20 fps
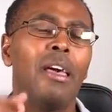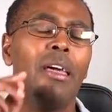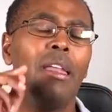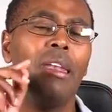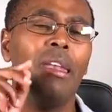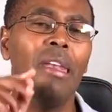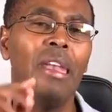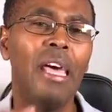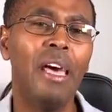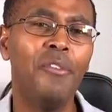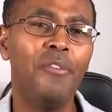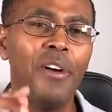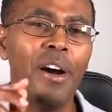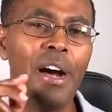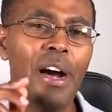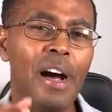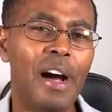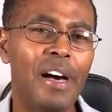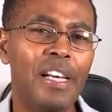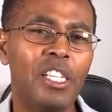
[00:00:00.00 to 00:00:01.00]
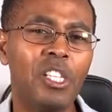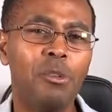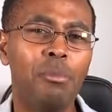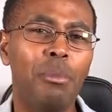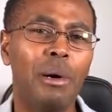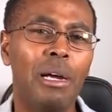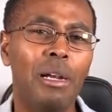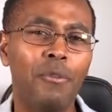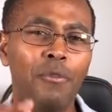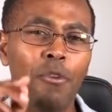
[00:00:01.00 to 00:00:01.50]
Never ask
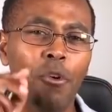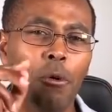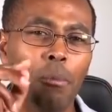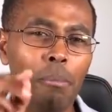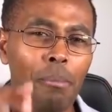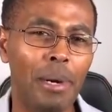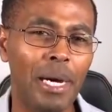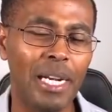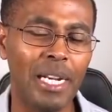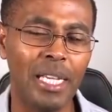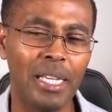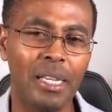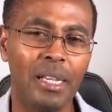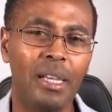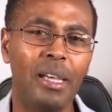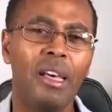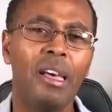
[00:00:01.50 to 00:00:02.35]
man for money.